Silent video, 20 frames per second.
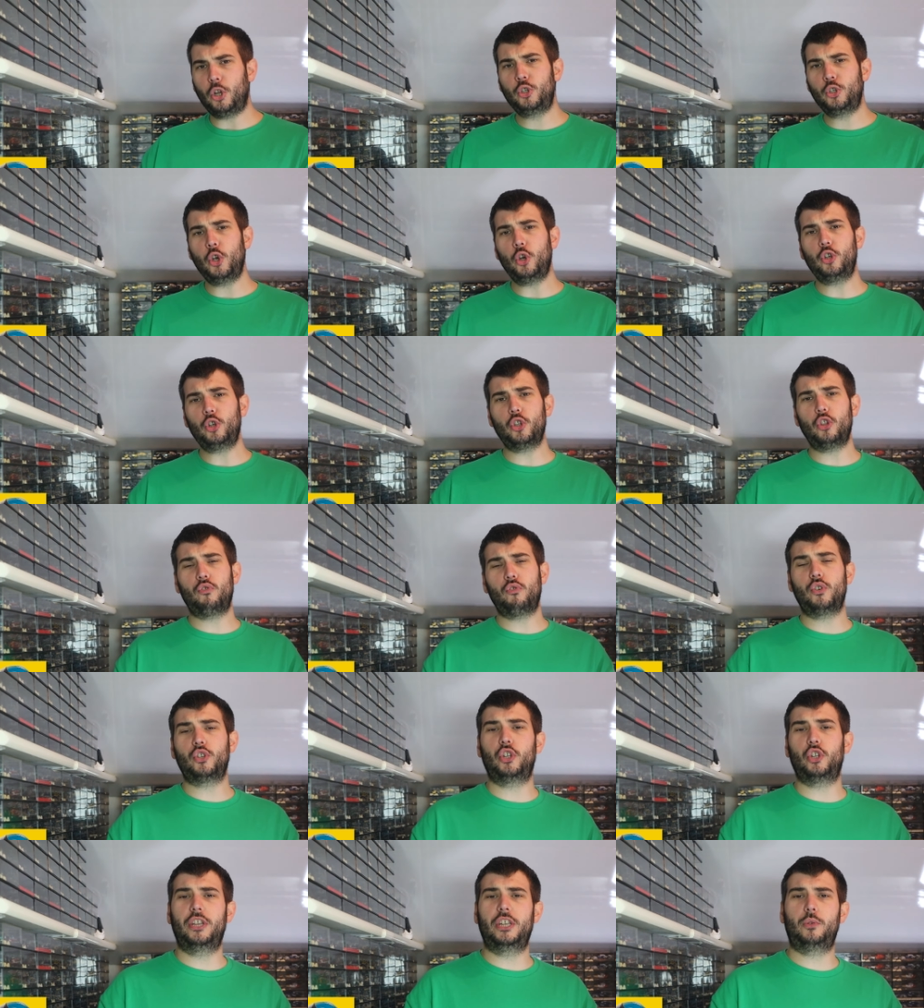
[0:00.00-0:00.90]
George of the
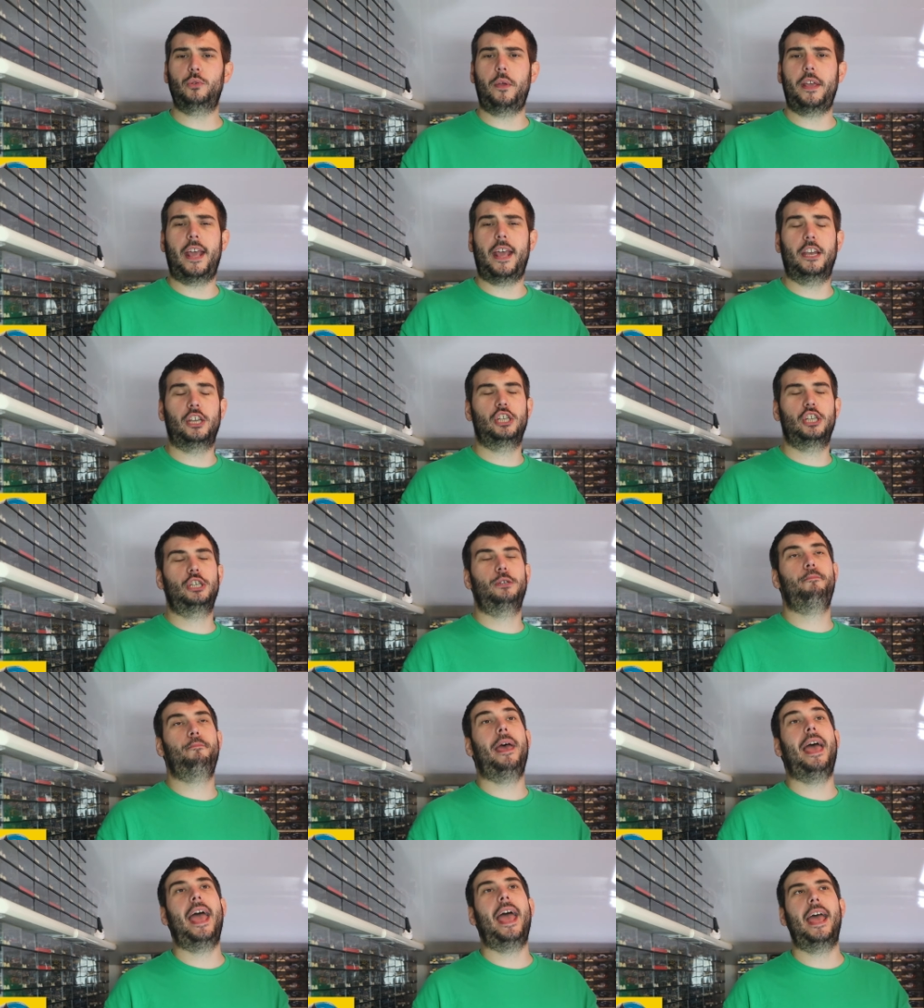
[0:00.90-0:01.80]
Russell this weekend
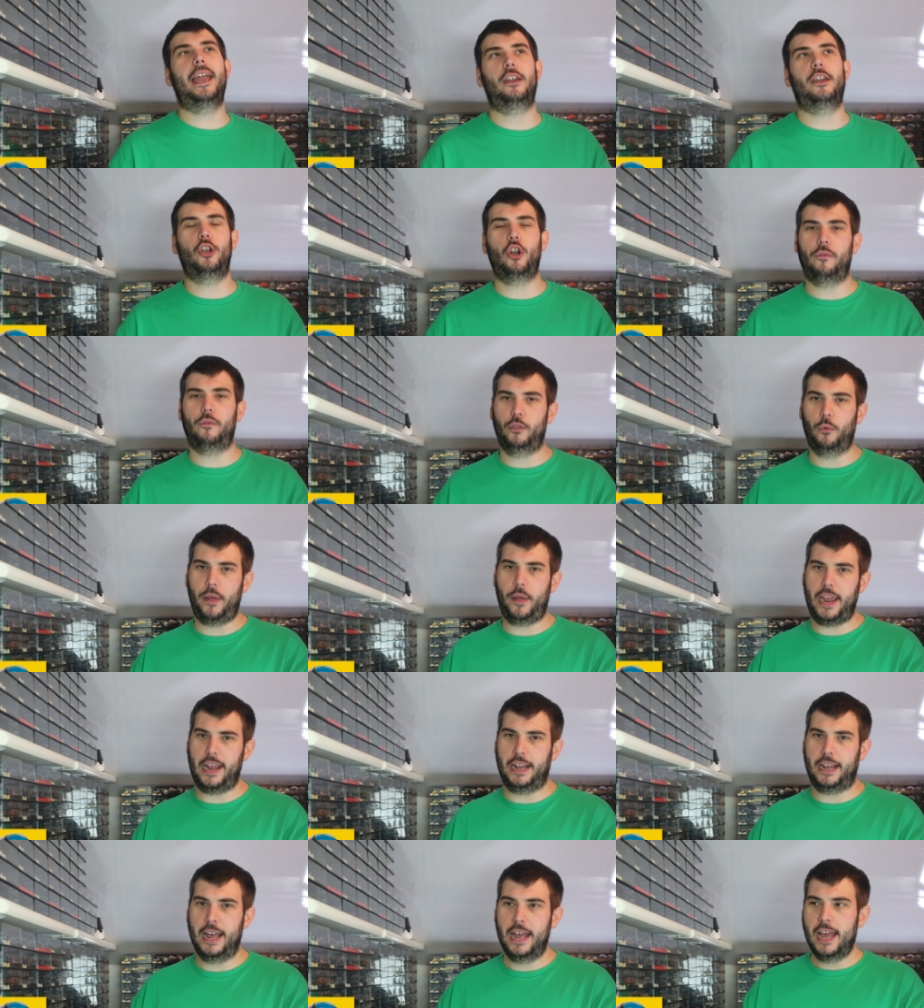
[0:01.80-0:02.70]
spared an of the
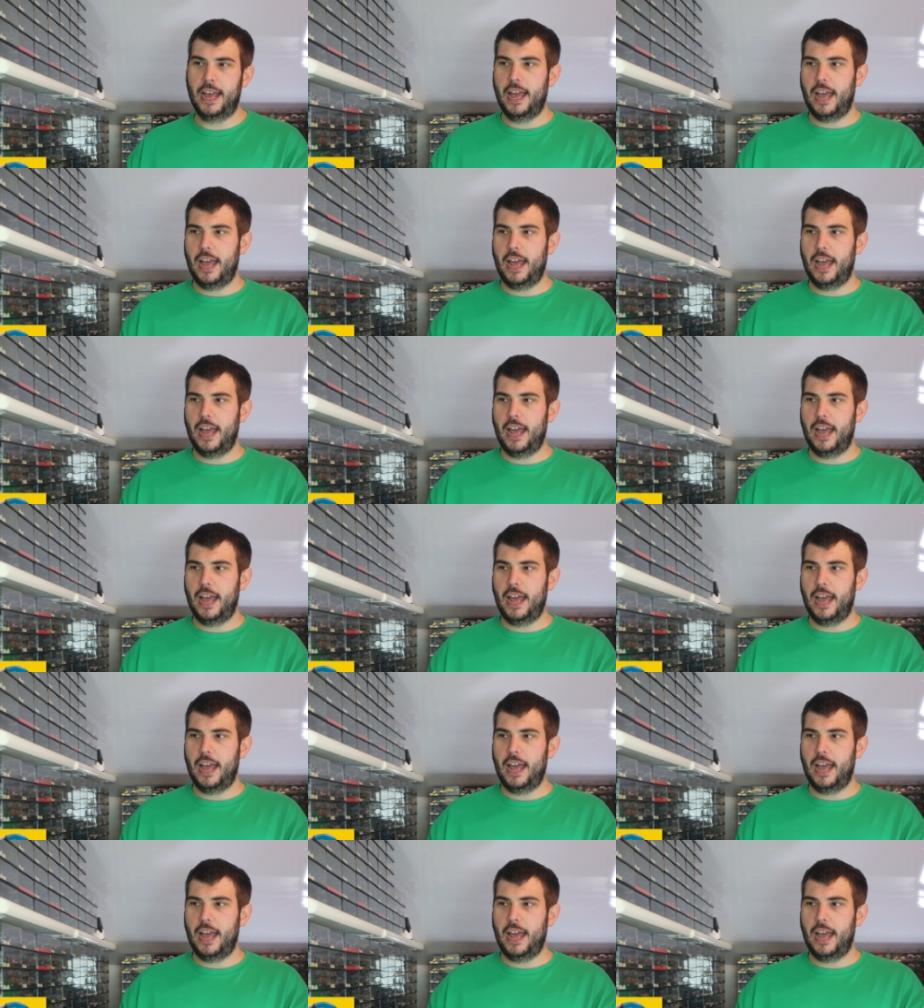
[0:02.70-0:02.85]
week